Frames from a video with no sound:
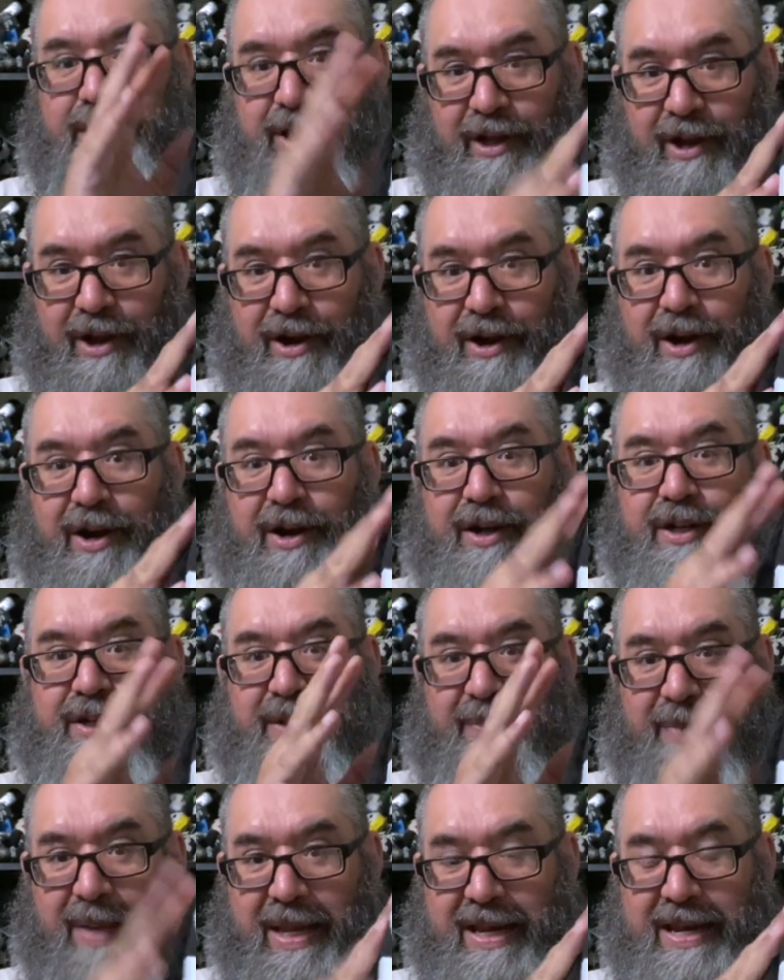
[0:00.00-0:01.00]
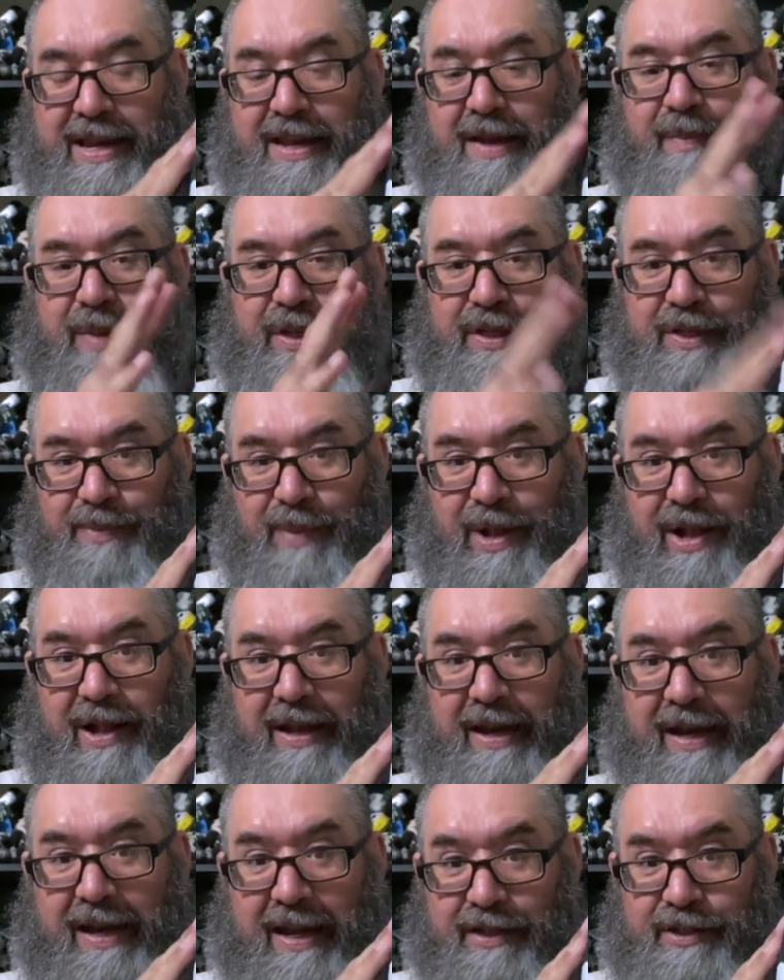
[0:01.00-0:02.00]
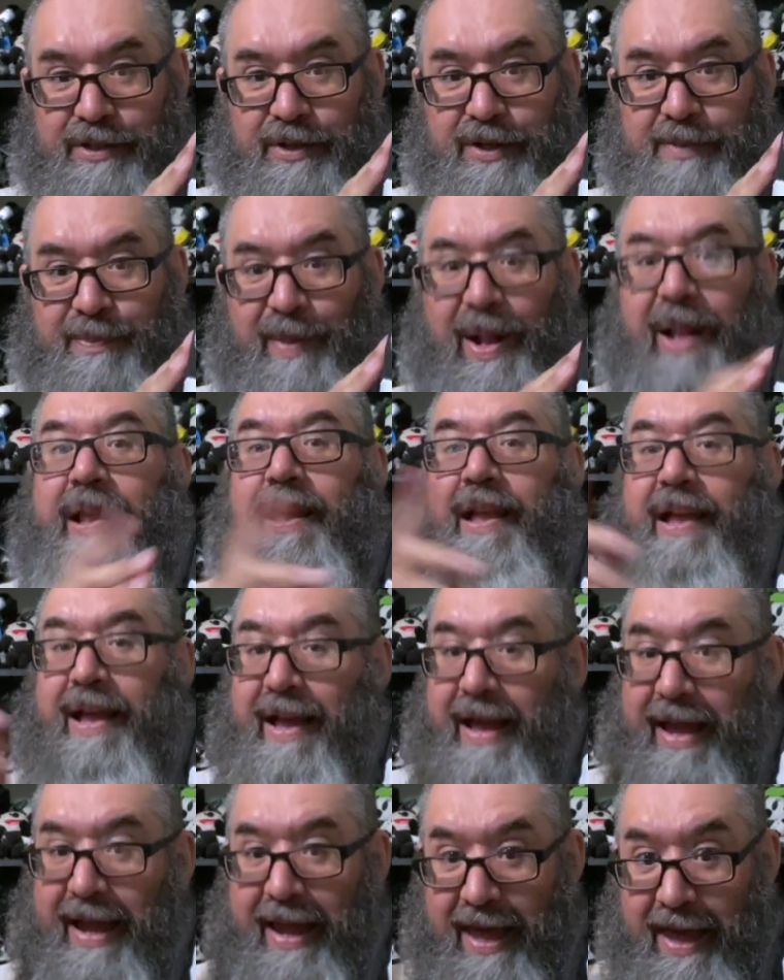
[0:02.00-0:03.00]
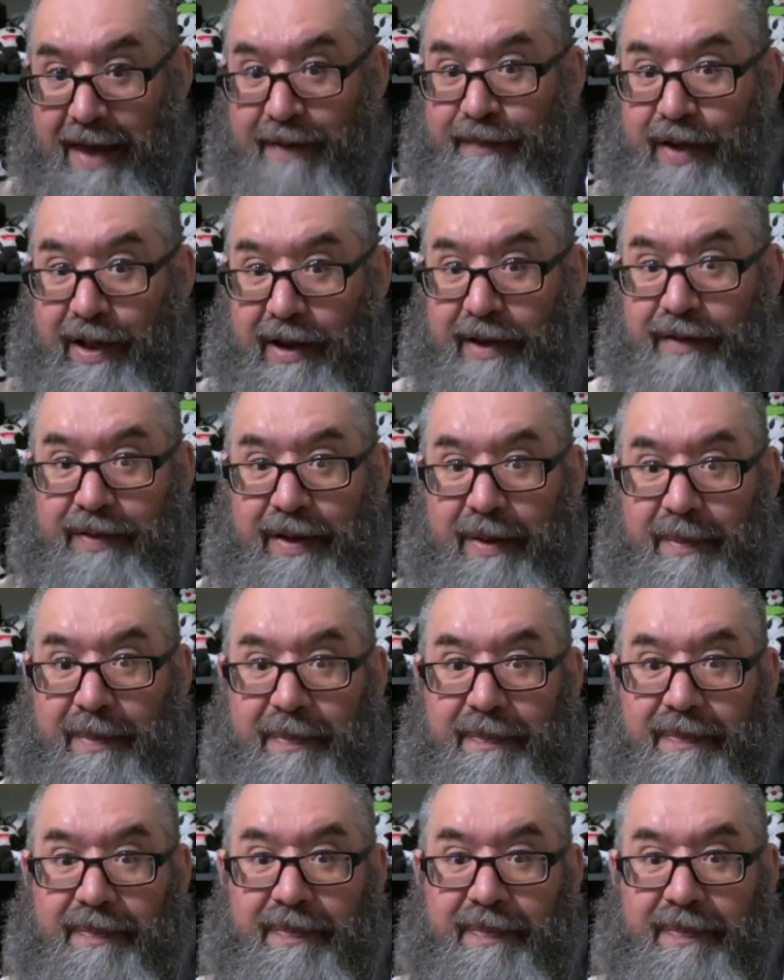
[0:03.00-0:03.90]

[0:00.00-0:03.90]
a medium, a small, and extra small. I have all of them.